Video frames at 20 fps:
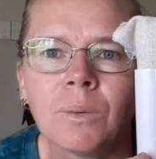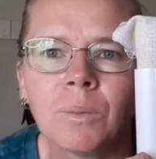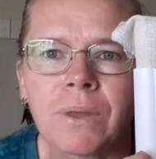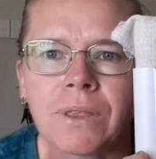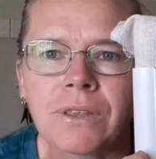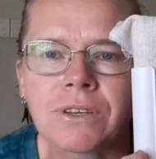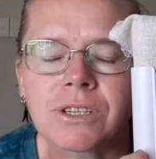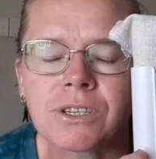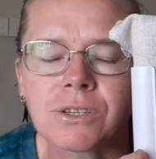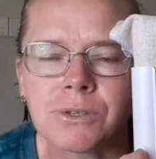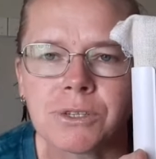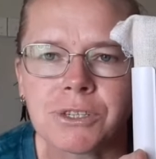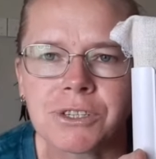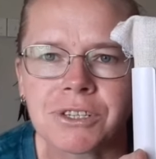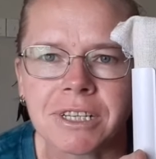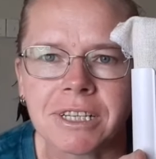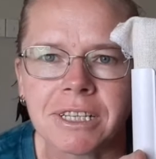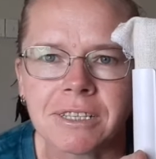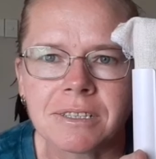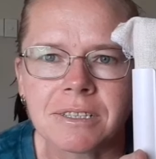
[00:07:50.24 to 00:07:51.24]
with 2
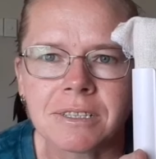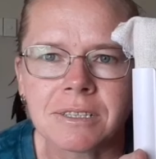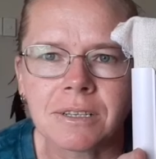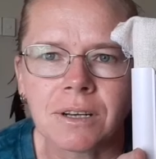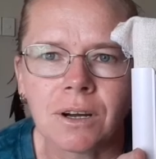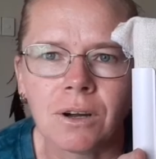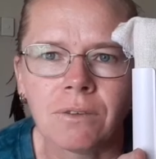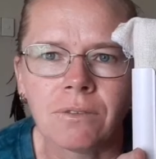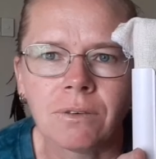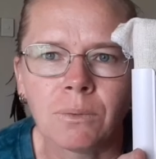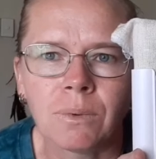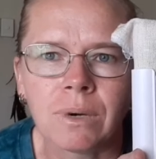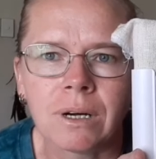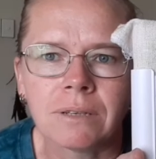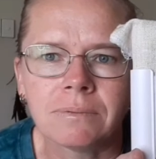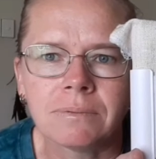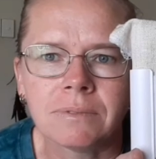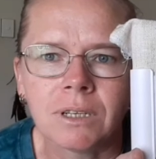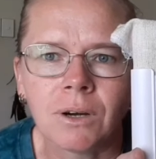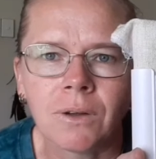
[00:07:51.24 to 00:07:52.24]
strands over 1
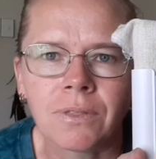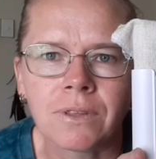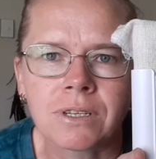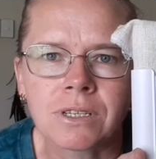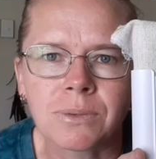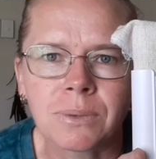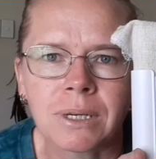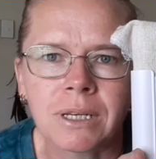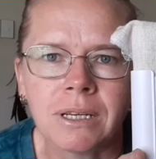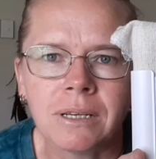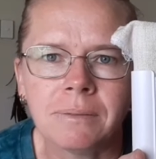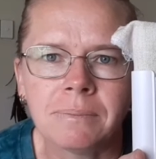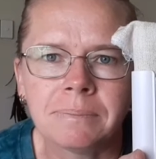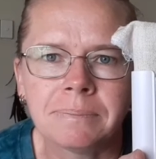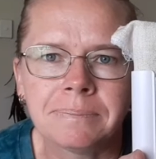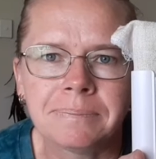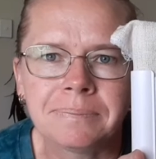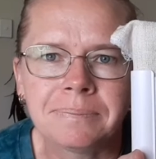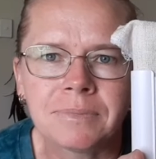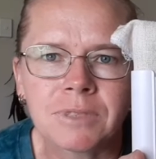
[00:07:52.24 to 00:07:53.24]
on the 20
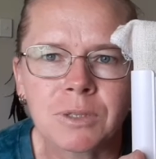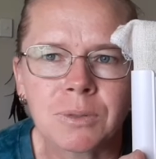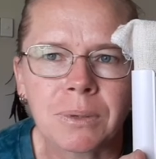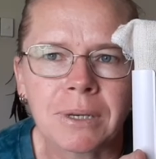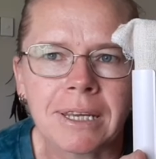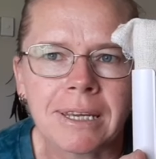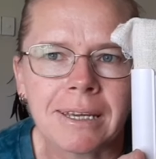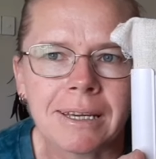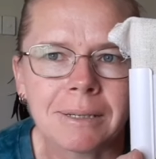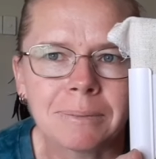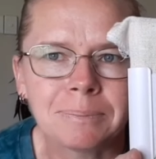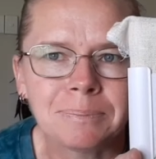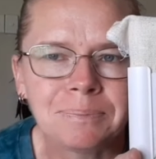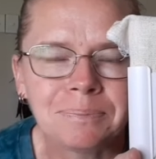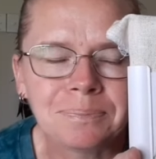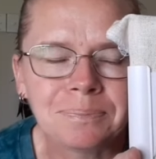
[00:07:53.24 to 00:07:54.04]
count.